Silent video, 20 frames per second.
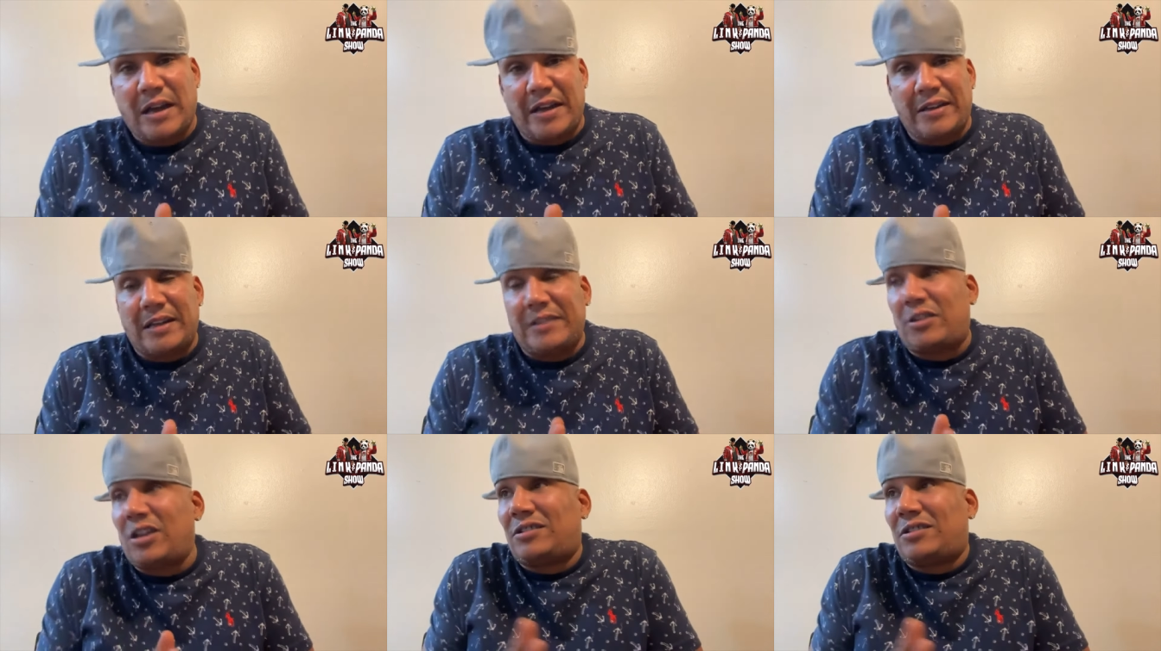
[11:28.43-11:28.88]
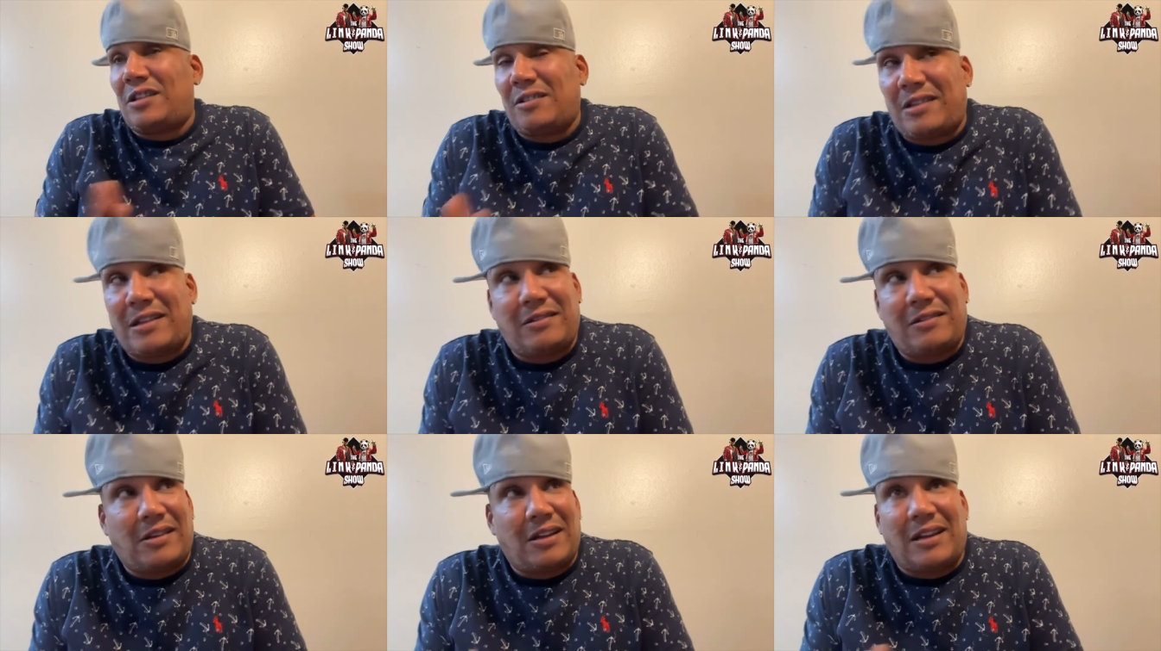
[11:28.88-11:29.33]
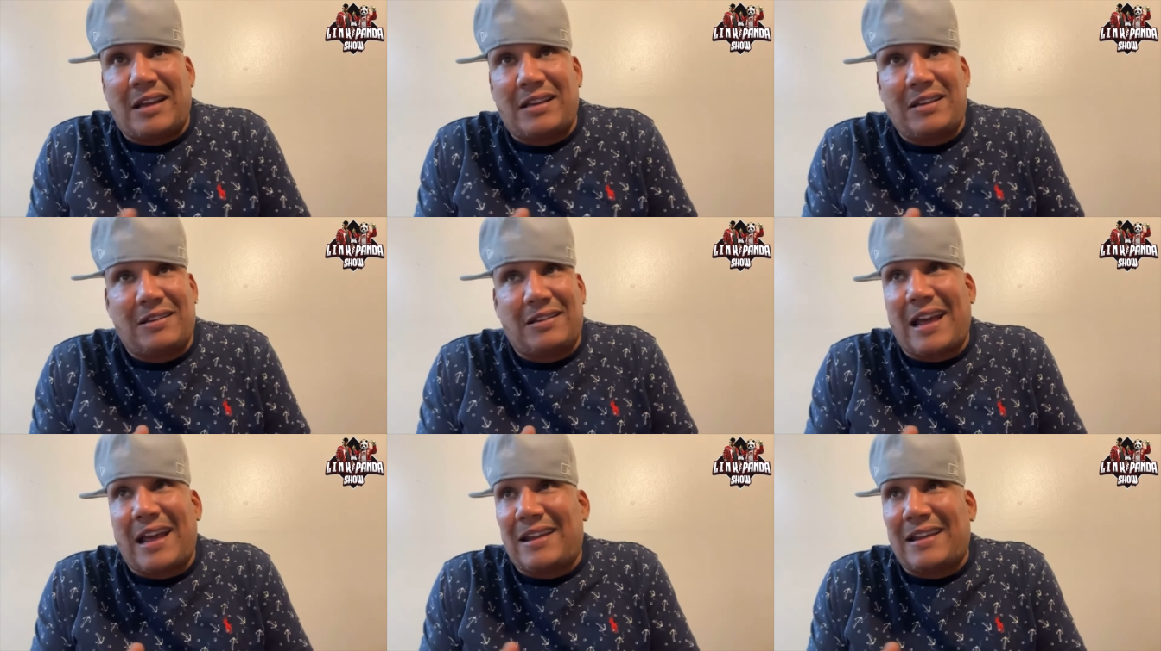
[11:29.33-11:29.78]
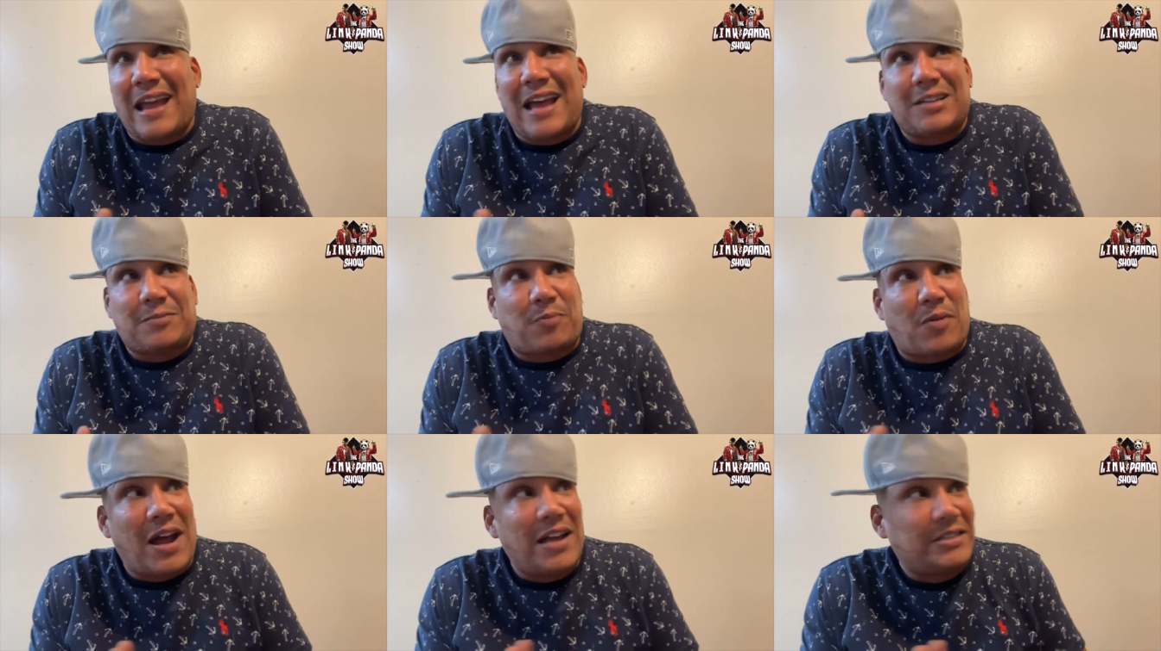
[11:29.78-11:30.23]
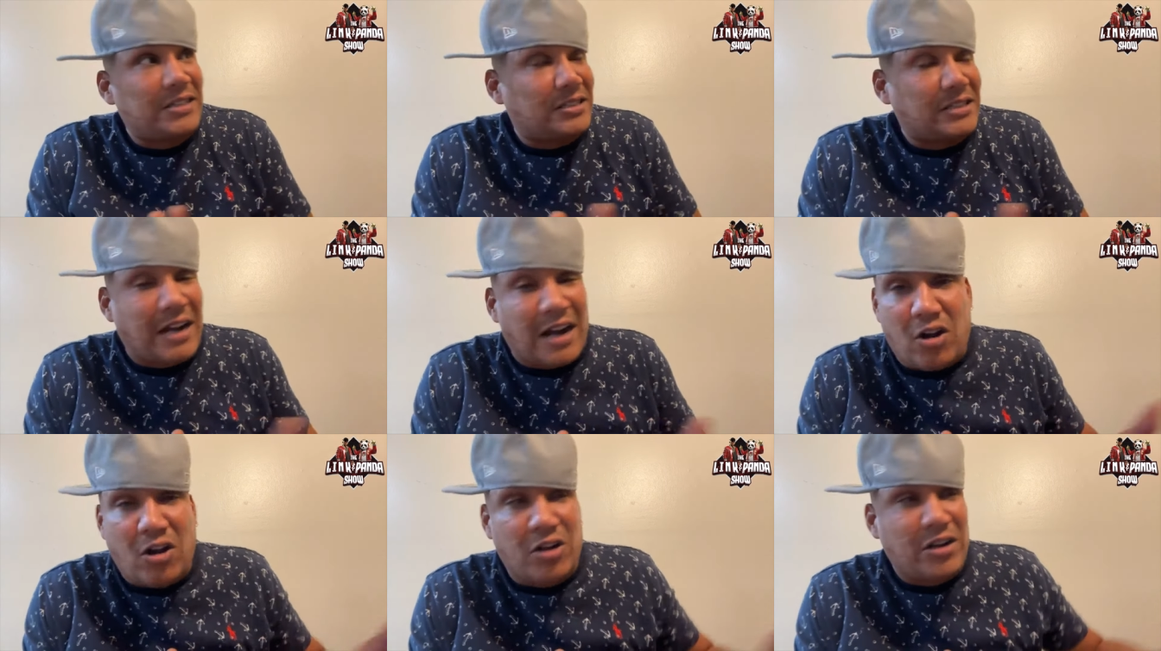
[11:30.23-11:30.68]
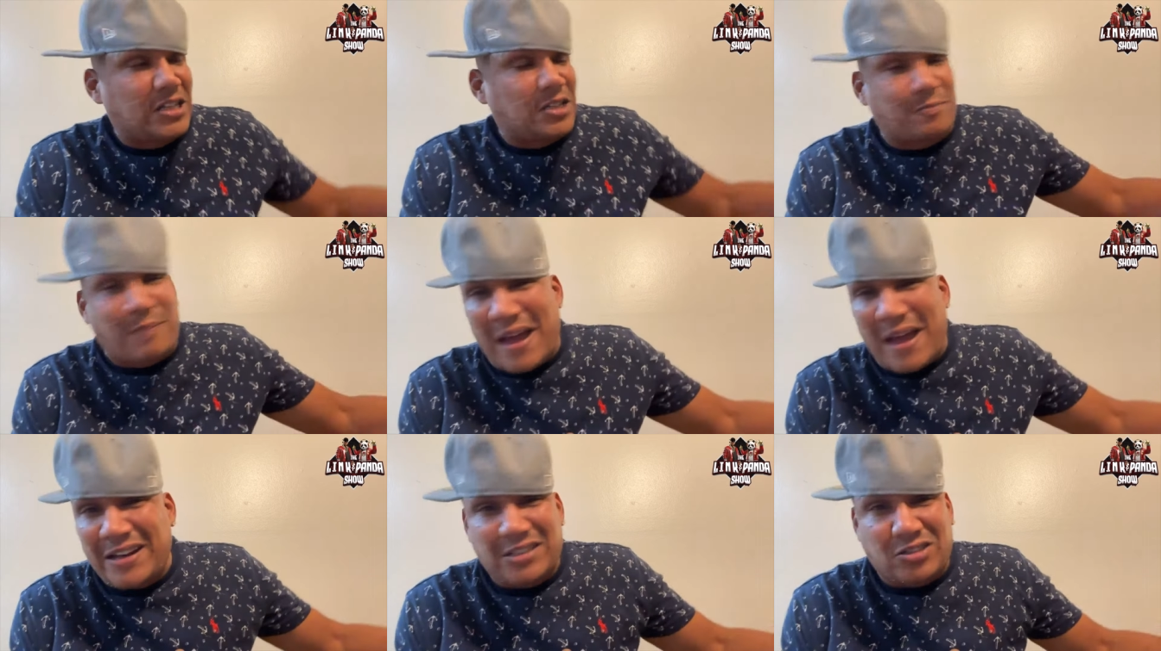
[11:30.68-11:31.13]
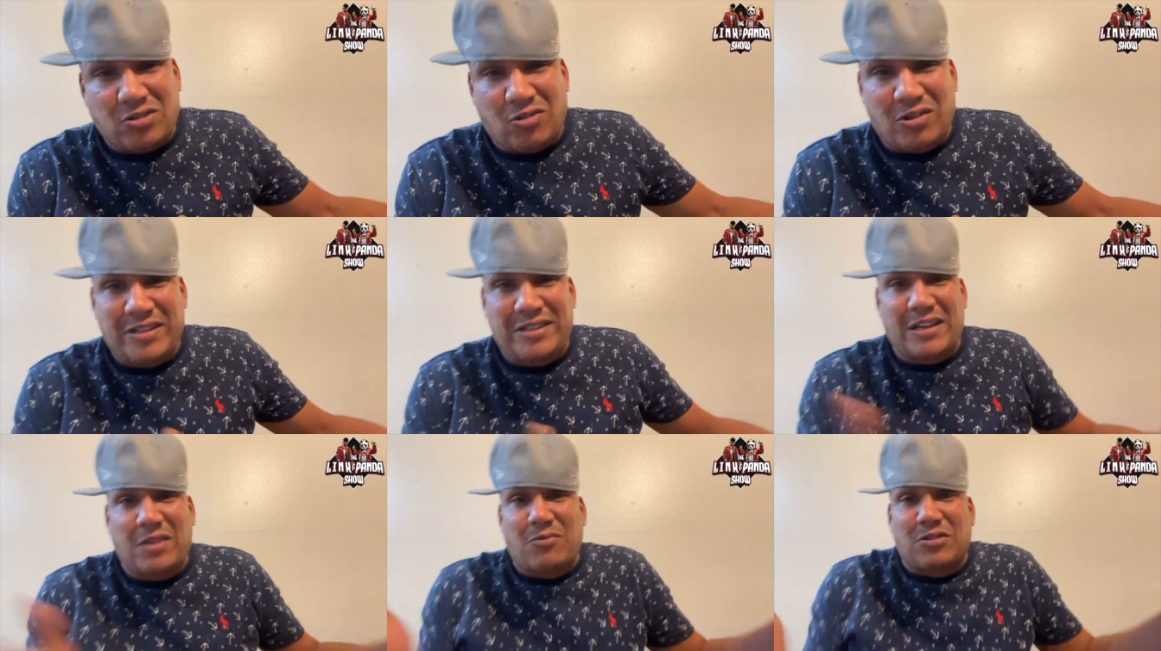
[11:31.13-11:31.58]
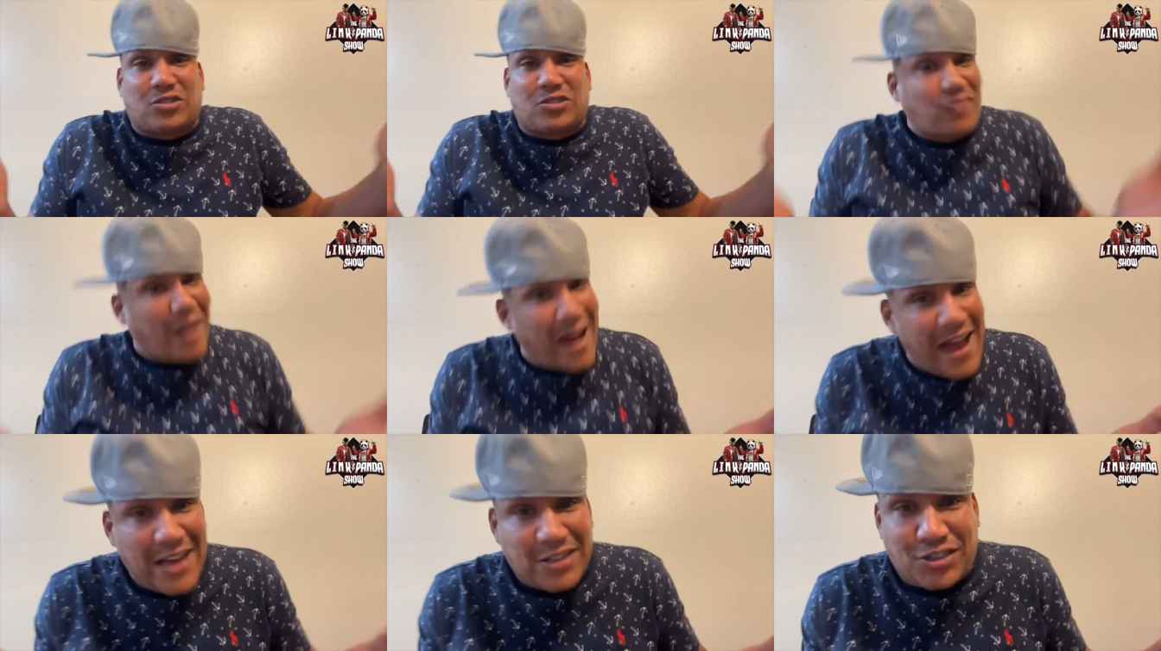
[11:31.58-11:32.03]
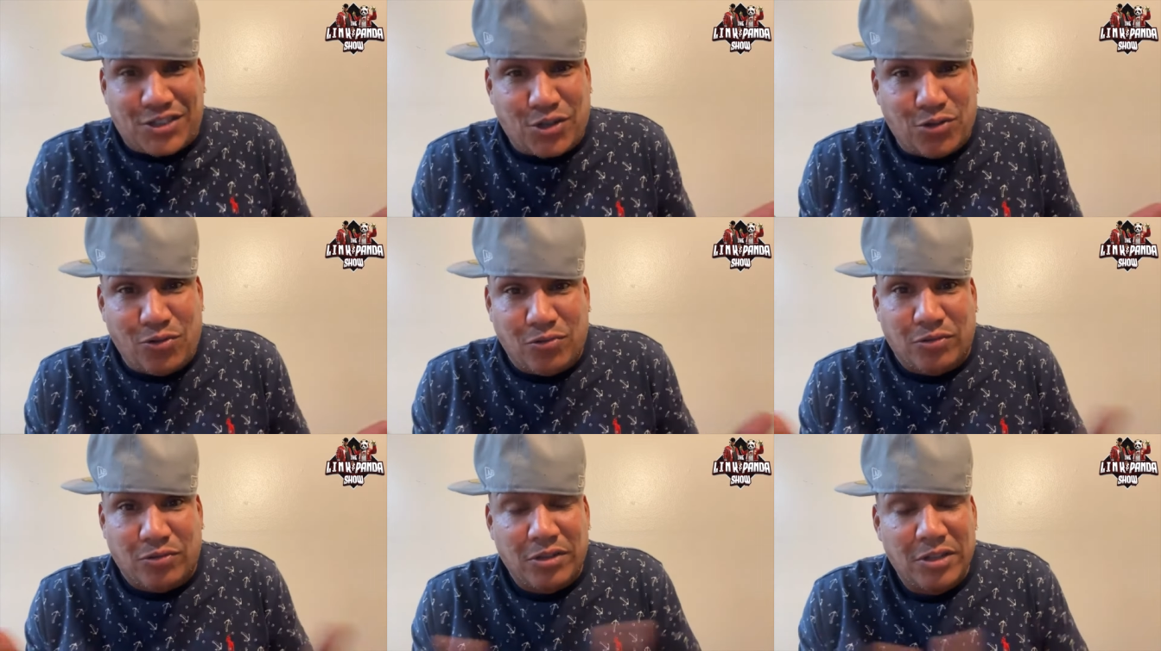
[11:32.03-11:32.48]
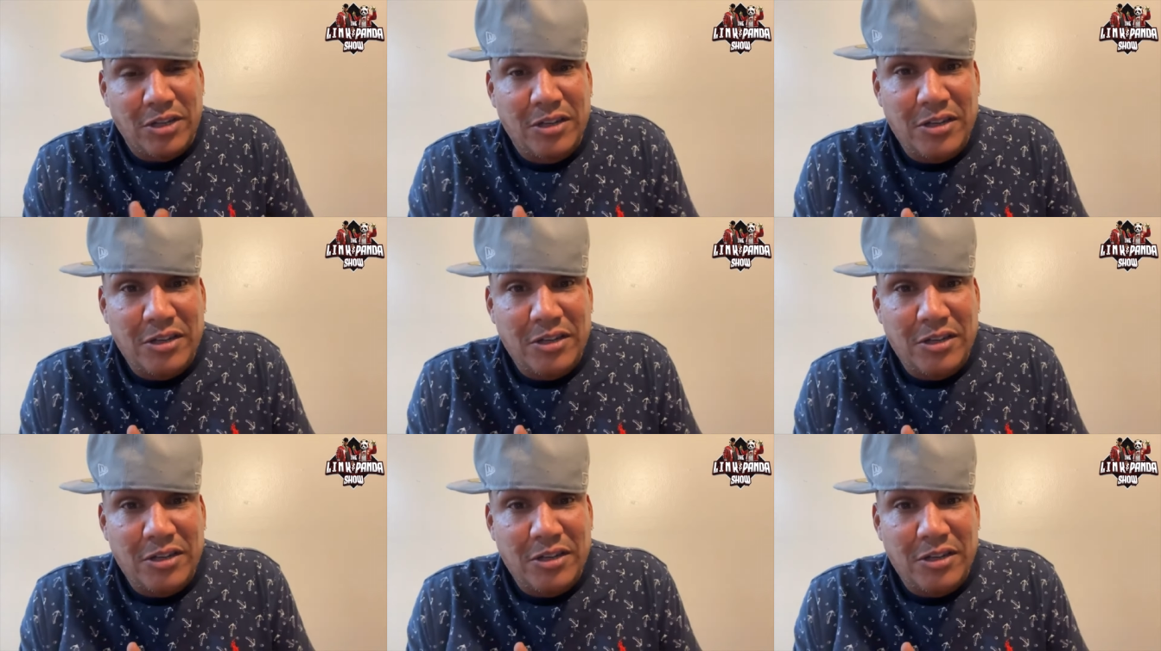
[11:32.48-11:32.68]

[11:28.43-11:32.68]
And the, the, the late, last project that I heard, the Spanish song he did was trash too.